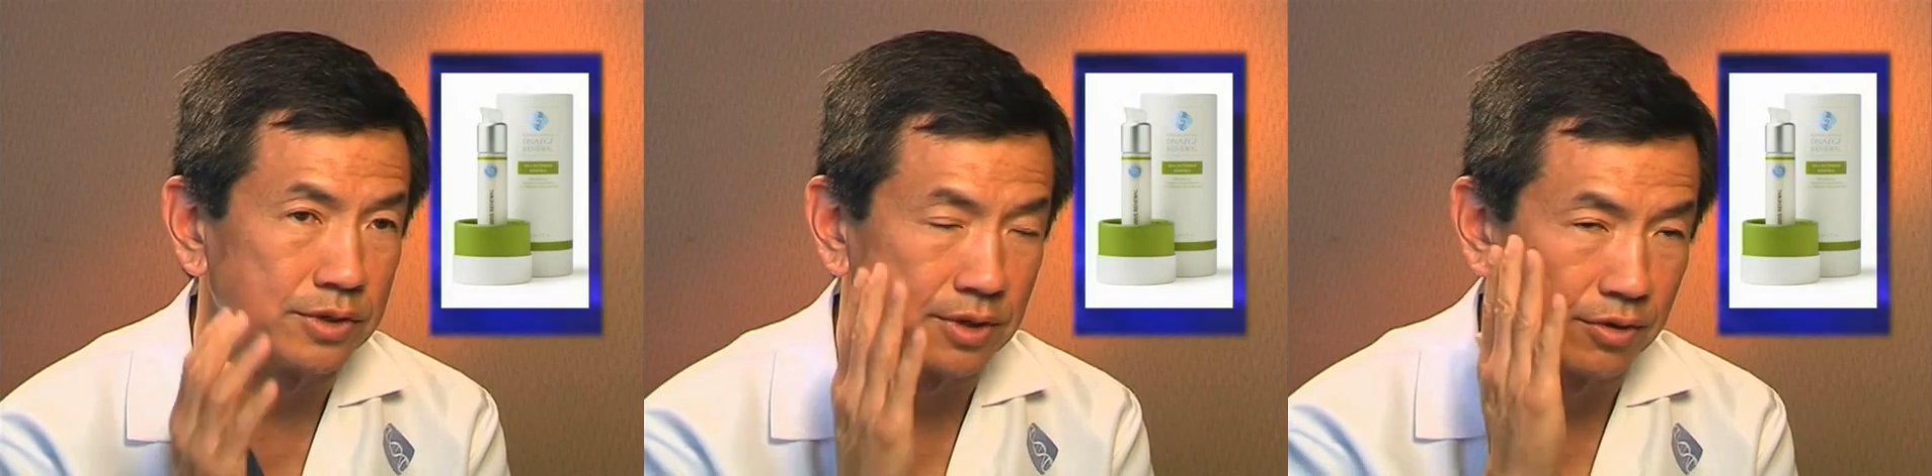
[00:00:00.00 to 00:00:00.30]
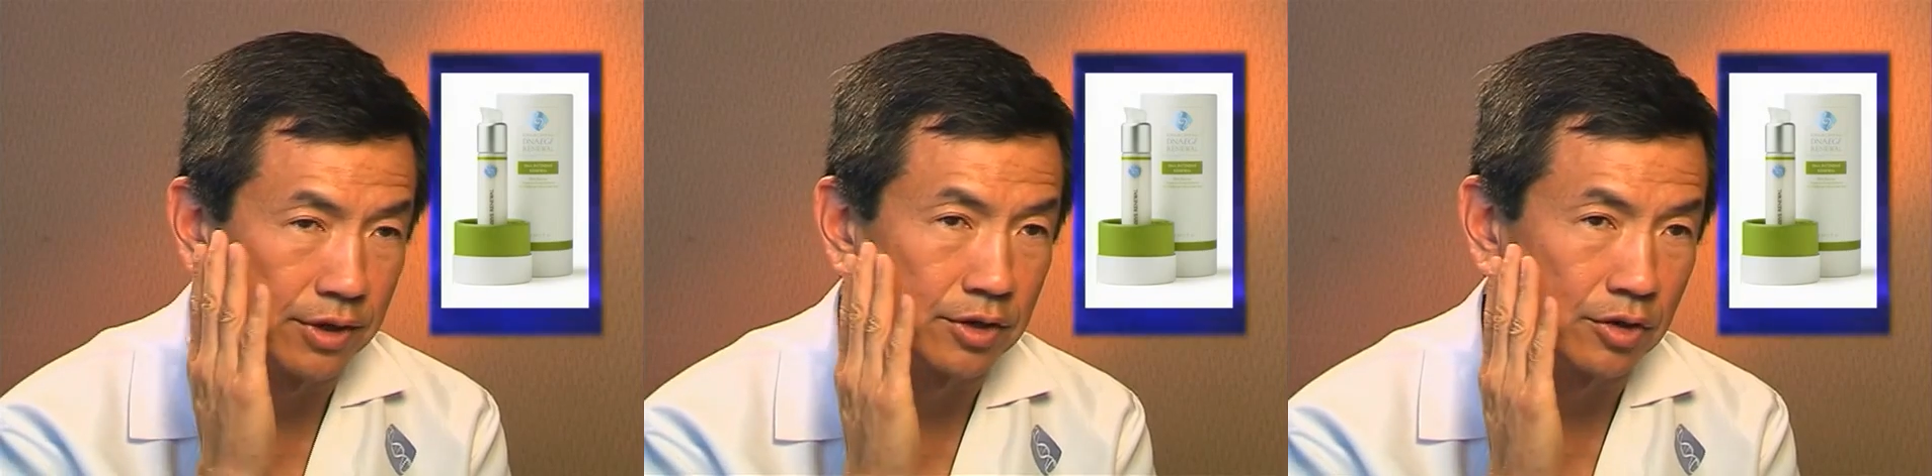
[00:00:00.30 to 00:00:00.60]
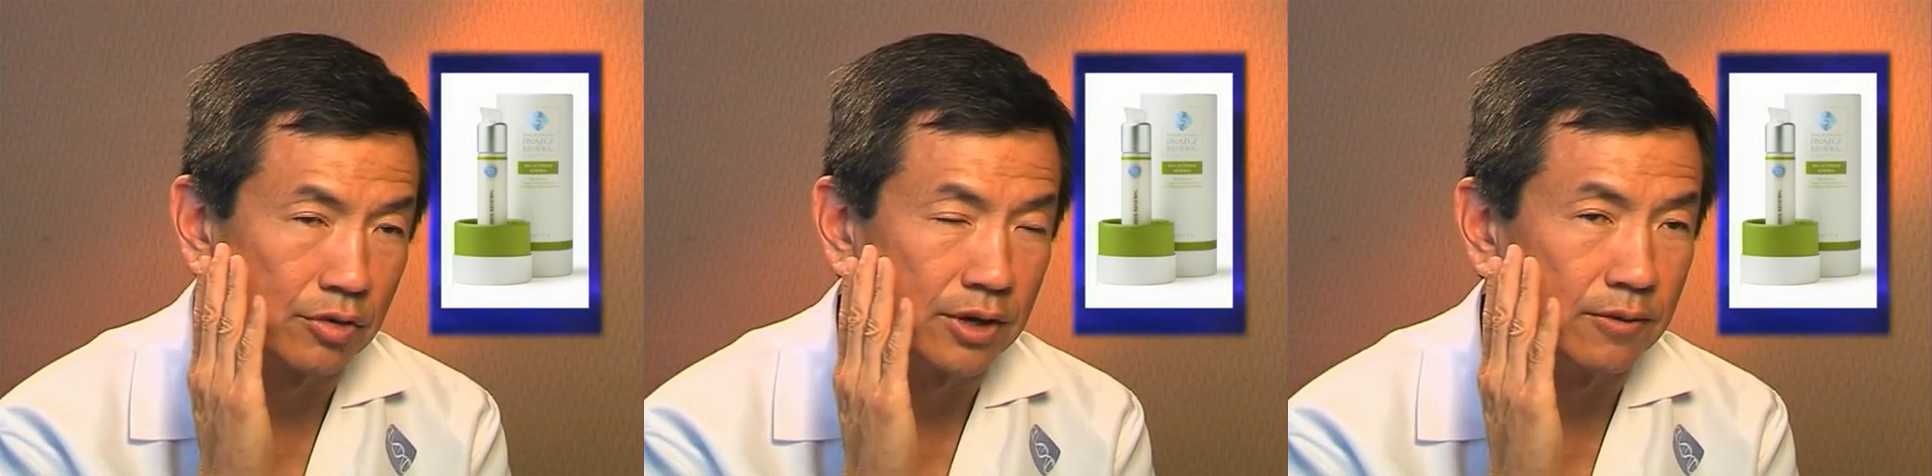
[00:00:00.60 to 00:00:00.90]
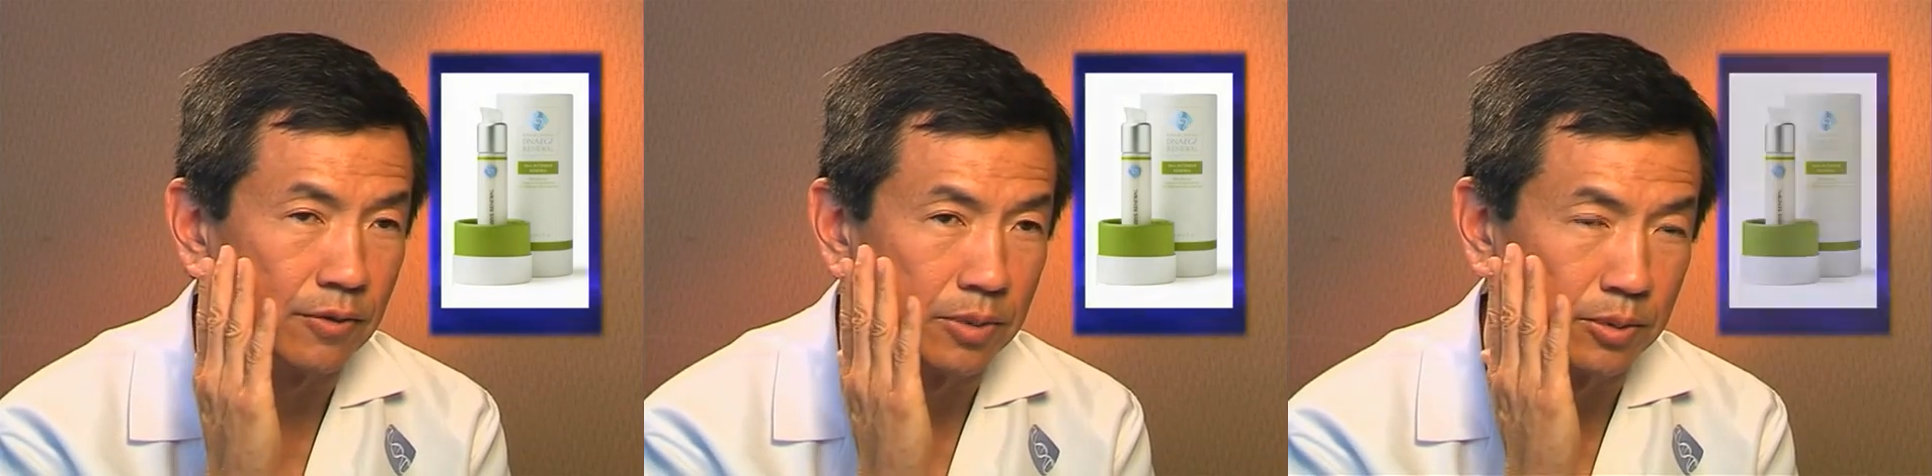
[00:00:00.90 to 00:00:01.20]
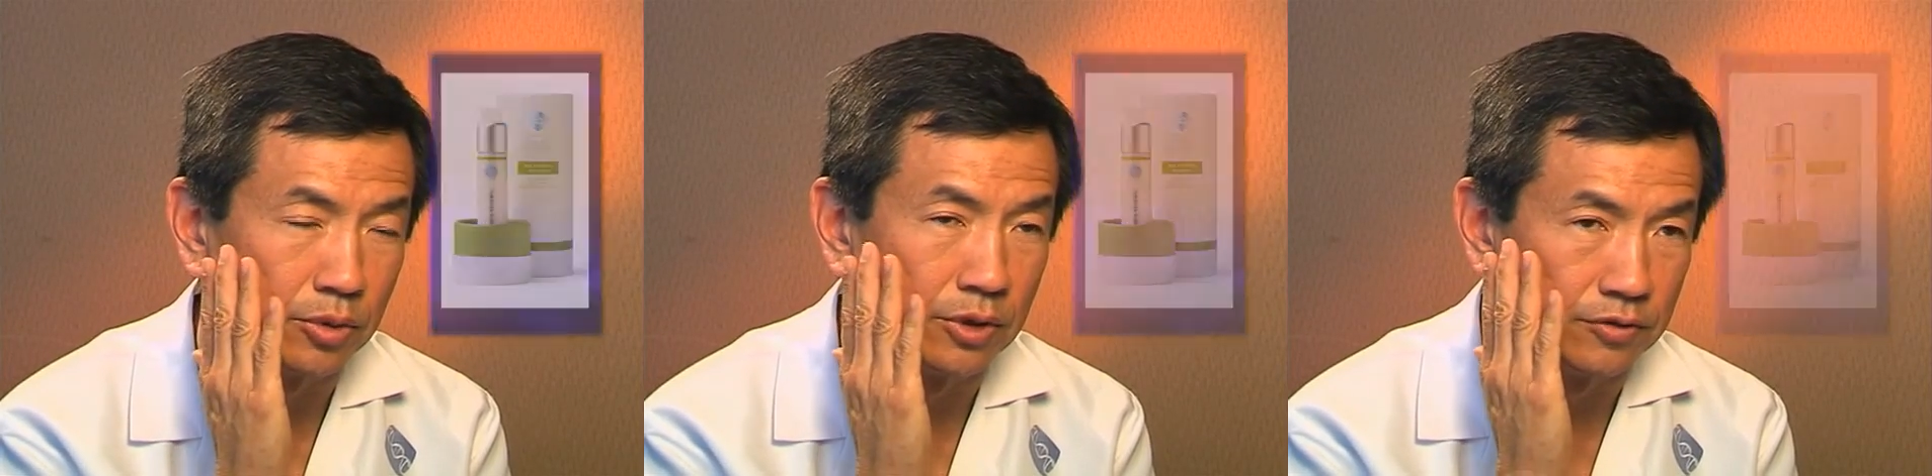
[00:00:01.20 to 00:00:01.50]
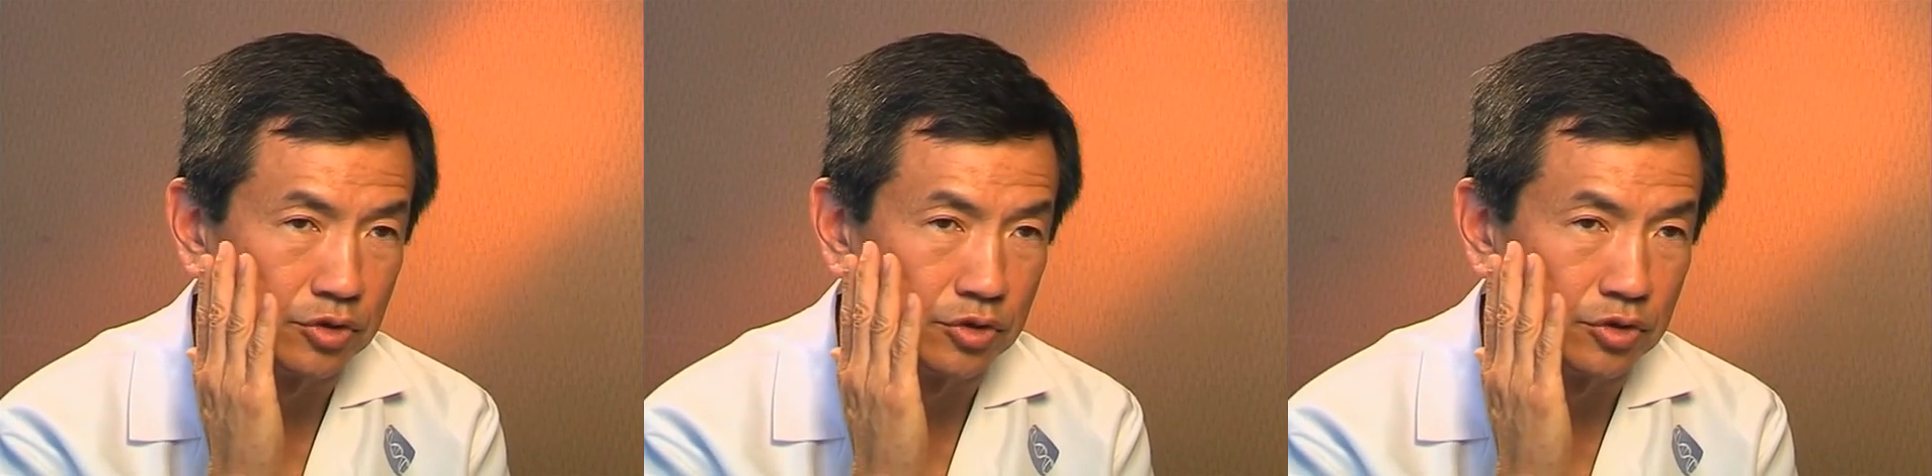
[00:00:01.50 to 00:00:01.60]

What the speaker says: is a thicker cream for people who have